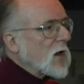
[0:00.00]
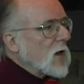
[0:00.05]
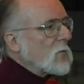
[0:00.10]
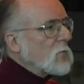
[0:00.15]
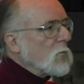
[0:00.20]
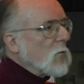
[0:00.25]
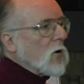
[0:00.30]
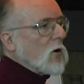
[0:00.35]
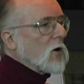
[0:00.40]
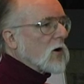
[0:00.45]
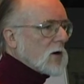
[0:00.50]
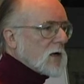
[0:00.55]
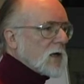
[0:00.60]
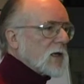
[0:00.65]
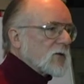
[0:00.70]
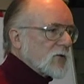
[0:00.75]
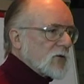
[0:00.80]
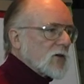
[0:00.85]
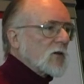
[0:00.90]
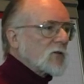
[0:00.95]
more
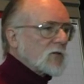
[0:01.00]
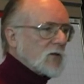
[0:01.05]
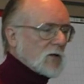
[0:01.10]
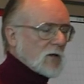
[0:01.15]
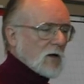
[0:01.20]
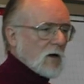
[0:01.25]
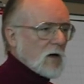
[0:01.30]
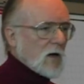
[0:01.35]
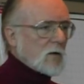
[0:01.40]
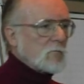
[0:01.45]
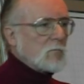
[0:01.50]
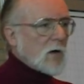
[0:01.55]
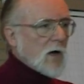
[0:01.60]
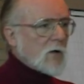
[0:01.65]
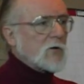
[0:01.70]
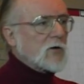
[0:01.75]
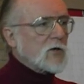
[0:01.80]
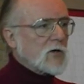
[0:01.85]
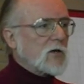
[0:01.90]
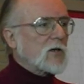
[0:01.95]
insistent on
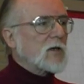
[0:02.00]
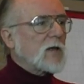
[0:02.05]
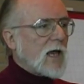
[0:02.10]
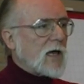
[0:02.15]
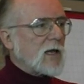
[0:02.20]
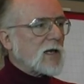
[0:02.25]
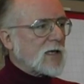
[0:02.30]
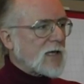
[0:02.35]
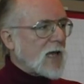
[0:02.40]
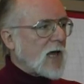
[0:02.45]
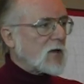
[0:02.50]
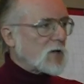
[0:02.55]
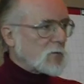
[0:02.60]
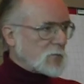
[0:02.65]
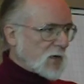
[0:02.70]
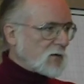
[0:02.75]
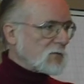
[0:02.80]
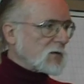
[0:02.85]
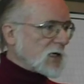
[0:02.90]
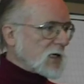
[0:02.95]
motherhood and
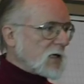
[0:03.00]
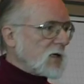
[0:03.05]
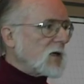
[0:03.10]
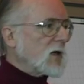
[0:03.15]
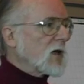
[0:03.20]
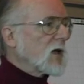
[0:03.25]
accountability